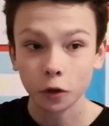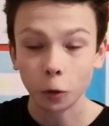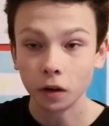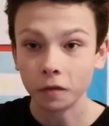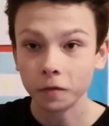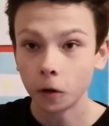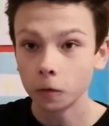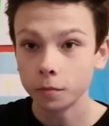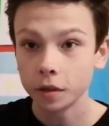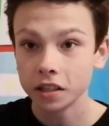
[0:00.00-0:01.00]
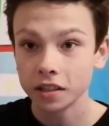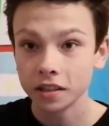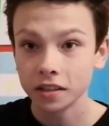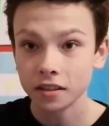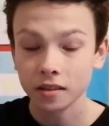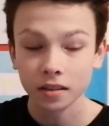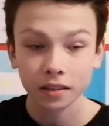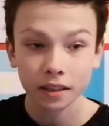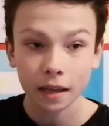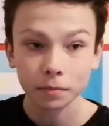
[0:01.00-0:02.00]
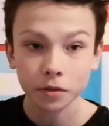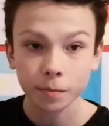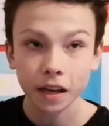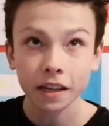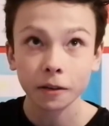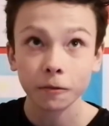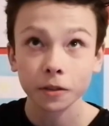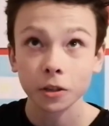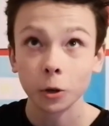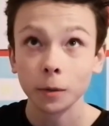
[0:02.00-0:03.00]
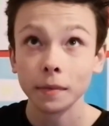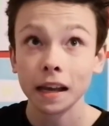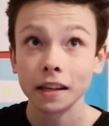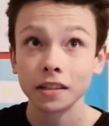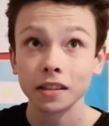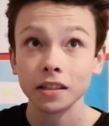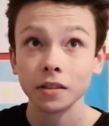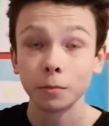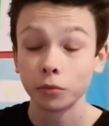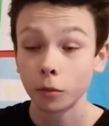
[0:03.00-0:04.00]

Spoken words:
goal involvements as games played for Tottenham last season,